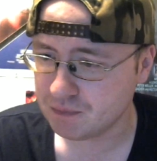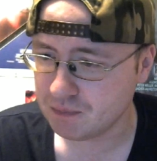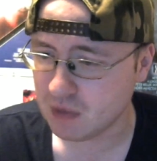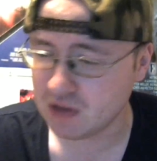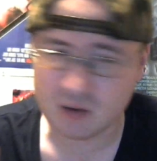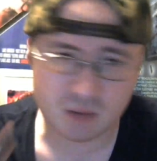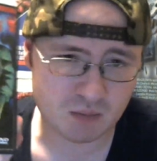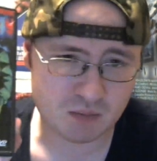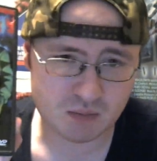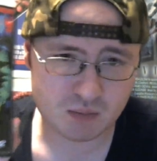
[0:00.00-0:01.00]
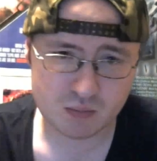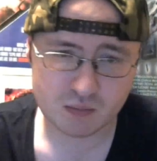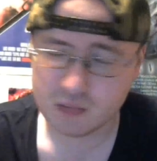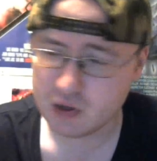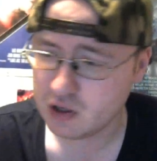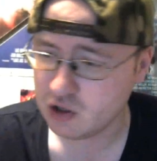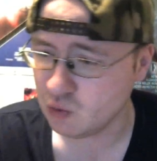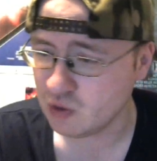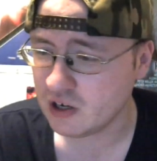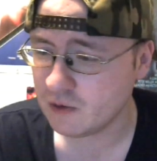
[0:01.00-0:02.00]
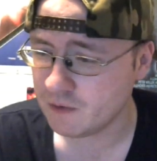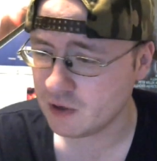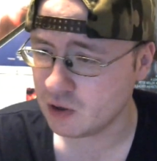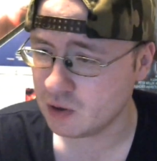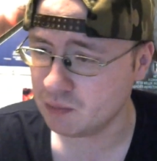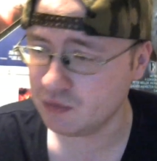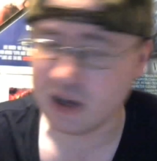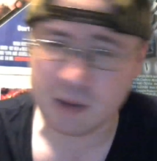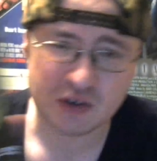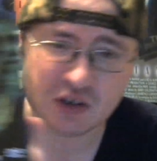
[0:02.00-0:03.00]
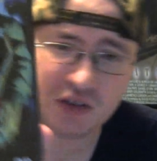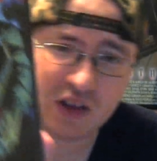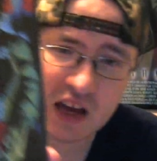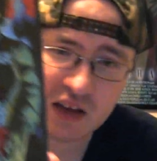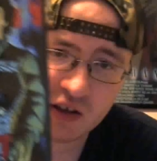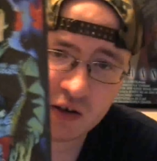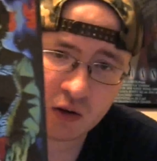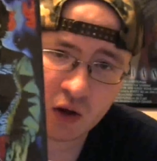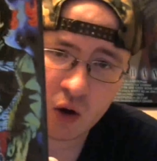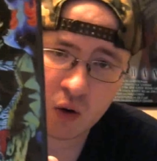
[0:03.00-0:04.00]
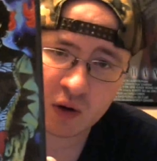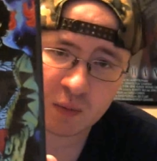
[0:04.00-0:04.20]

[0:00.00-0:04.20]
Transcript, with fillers: Made some unique films. I mean, just the idea alone.